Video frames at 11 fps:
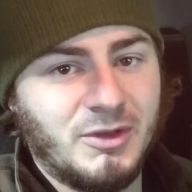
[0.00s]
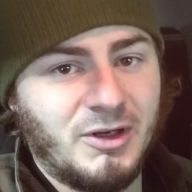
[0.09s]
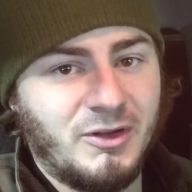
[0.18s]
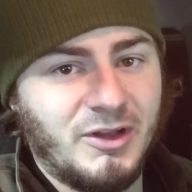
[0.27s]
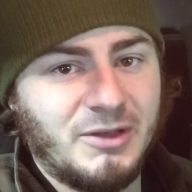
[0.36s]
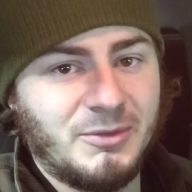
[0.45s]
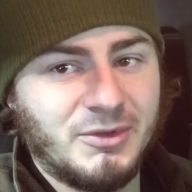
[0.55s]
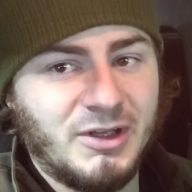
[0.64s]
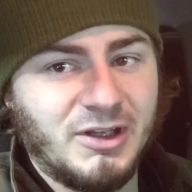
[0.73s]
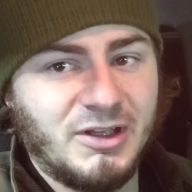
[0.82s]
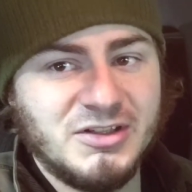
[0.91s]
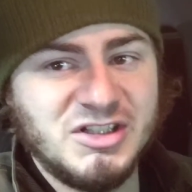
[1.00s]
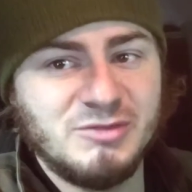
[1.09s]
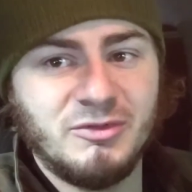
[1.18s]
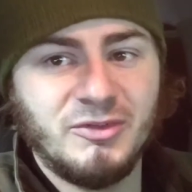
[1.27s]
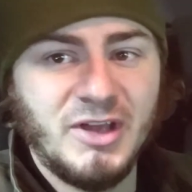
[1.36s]
all that. We're not getting
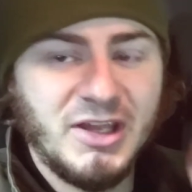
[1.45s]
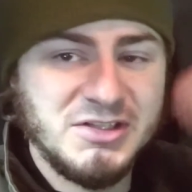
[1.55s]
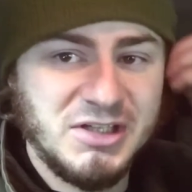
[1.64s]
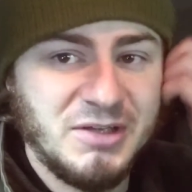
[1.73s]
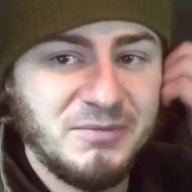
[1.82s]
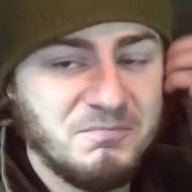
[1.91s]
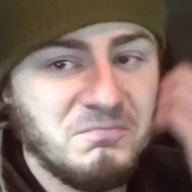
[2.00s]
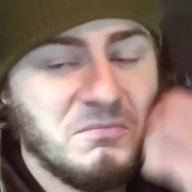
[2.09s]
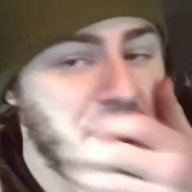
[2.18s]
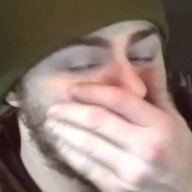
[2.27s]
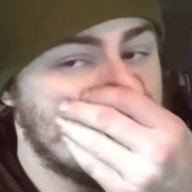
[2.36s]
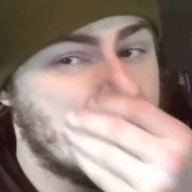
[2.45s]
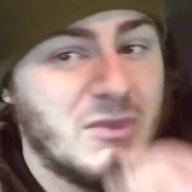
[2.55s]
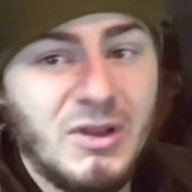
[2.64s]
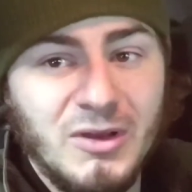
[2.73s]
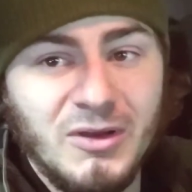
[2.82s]
super fancy
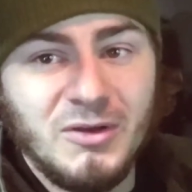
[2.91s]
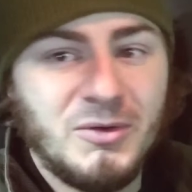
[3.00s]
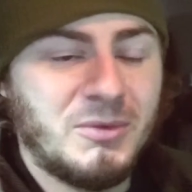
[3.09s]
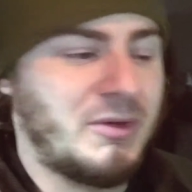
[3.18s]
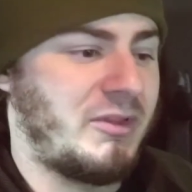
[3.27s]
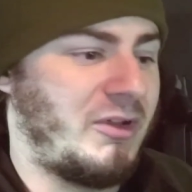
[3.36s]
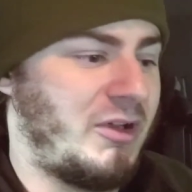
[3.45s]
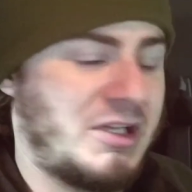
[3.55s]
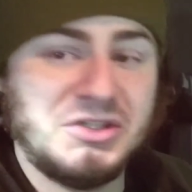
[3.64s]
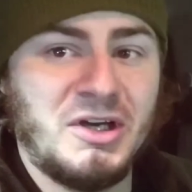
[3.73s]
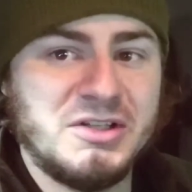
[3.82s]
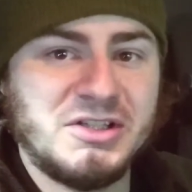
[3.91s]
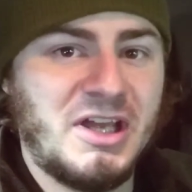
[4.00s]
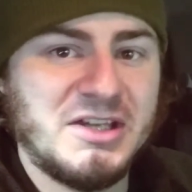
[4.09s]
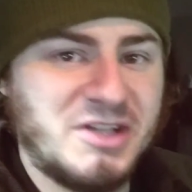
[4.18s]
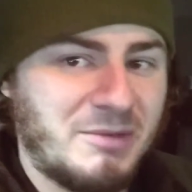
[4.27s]
with uh, exhaust
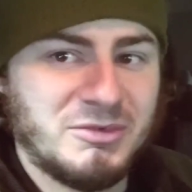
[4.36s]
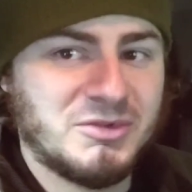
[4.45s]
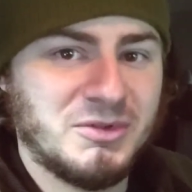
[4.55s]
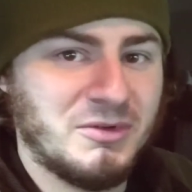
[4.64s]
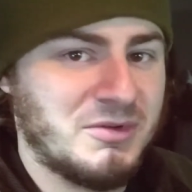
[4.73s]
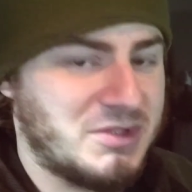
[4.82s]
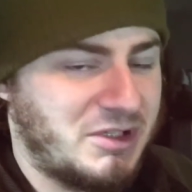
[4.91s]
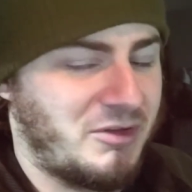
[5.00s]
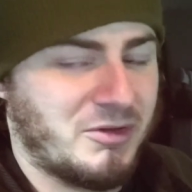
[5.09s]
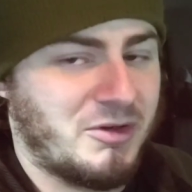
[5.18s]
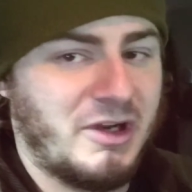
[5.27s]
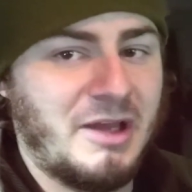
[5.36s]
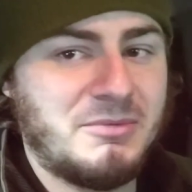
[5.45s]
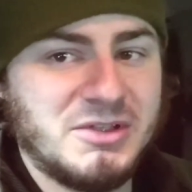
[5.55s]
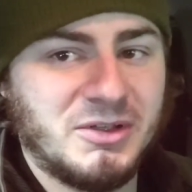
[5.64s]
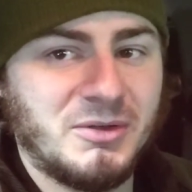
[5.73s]
gas temperatures and other crap,
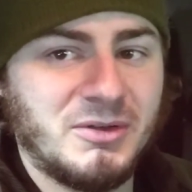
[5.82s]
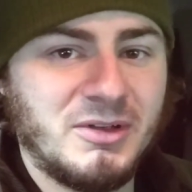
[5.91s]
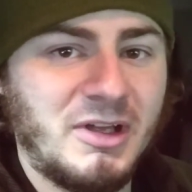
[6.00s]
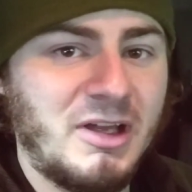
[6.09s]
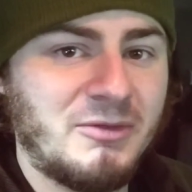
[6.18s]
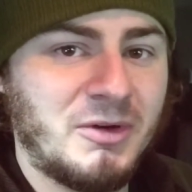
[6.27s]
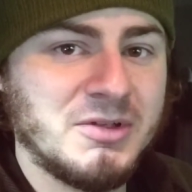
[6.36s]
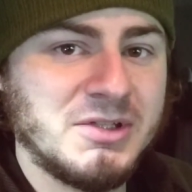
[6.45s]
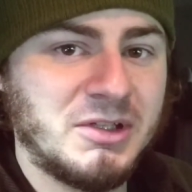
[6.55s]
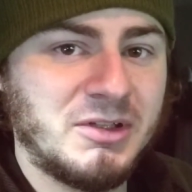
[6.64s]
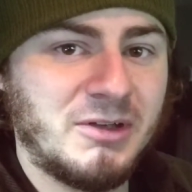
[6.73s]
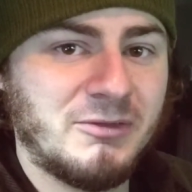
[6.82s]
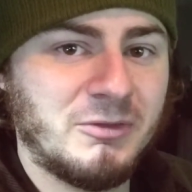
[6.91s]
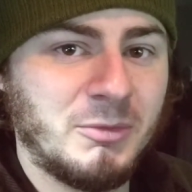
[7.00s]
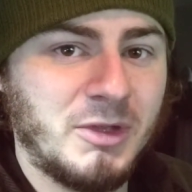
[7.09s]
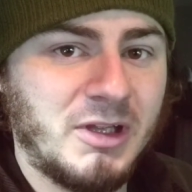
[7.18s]
so A F R is good enough
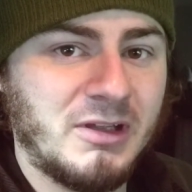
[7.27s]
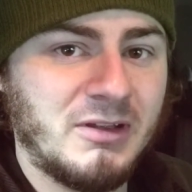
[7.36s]
for me.